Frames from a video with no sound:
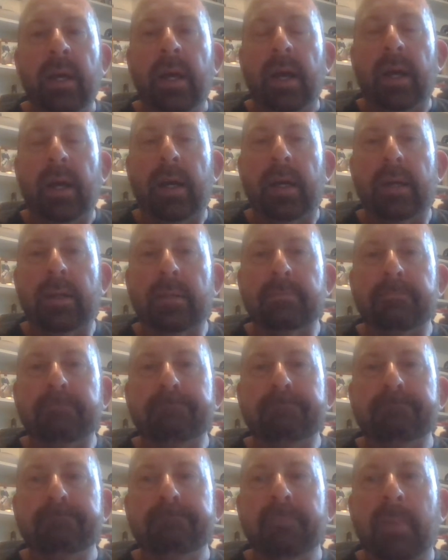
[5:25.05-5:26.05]

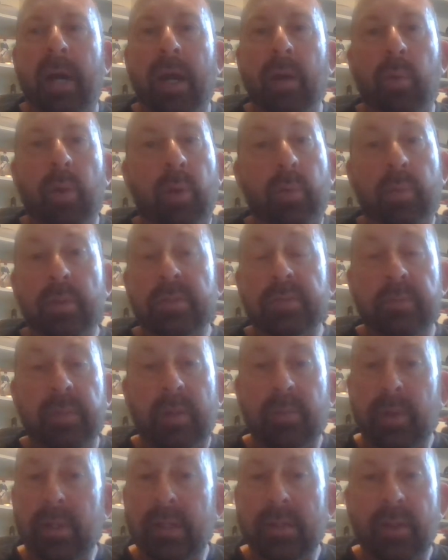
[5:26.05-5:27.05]
I will always
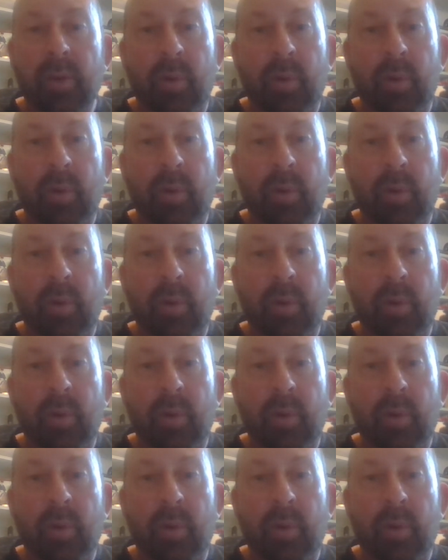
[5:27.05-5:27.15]
remember that the